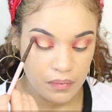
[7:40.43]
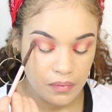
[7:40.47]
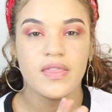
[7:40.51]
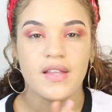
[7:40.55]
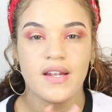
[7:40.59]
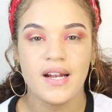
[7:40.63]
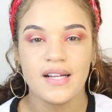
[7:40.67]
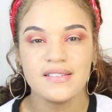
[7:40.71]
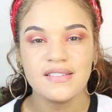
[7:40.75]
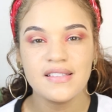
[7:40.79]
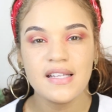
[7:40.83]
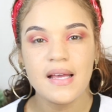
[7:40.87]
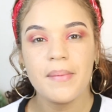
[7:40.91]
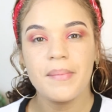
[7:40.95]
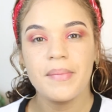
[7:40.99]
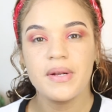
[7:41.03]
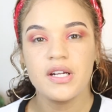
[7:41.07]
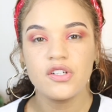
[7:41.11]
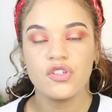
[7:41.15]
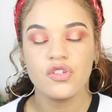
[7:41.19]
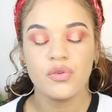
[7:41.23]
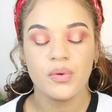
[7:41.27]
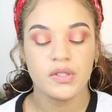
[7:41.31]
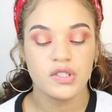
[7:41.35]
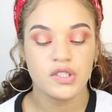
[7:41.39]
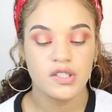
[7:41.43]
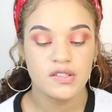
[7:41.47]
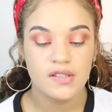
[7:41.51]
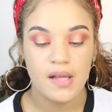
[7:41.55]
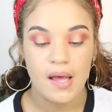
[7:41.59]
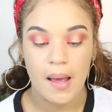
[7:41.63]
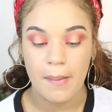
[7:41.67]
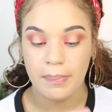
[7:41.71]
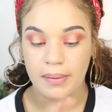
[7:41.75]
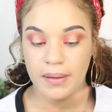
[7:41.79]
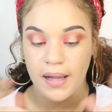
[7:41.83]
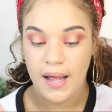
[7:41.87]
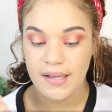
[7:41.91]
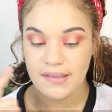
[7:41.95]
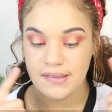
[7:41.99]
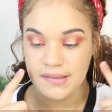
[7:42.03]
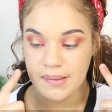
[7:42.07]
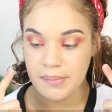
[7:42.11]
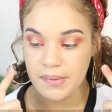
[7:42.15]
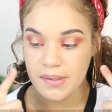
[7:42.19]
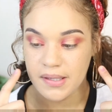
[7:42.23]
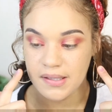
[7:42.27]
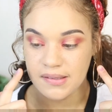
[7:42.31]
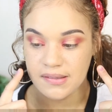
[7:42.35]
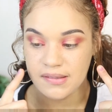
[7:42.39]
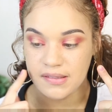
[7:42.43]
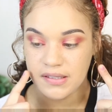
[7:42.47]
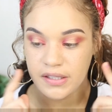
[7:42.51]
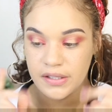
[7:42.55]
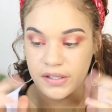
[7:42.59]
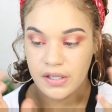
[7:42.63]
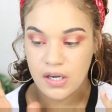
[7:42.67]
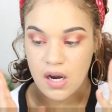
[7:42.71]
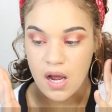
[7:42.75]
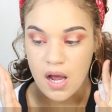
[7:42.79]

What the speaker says: The next thing I'm going to do is just apply some concealer,